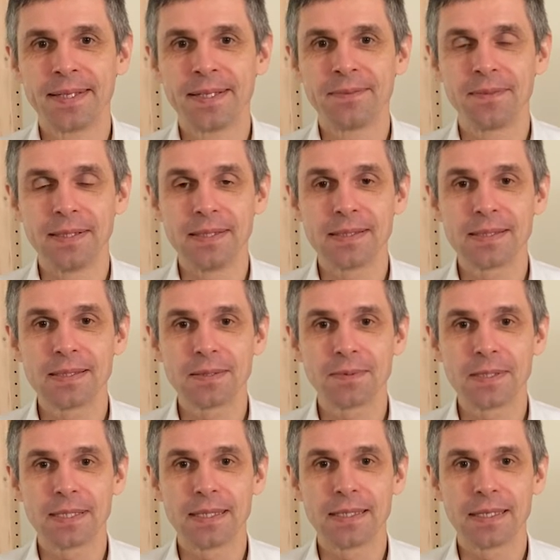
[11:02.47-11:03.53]
For instance, we
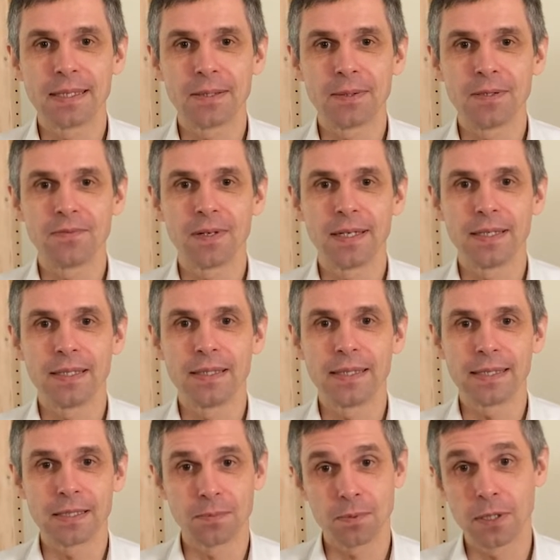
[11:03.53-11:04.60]
see that our final
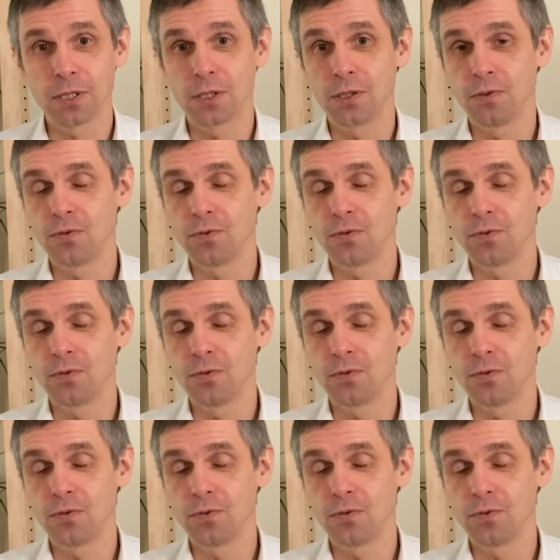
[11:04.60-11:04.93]
expression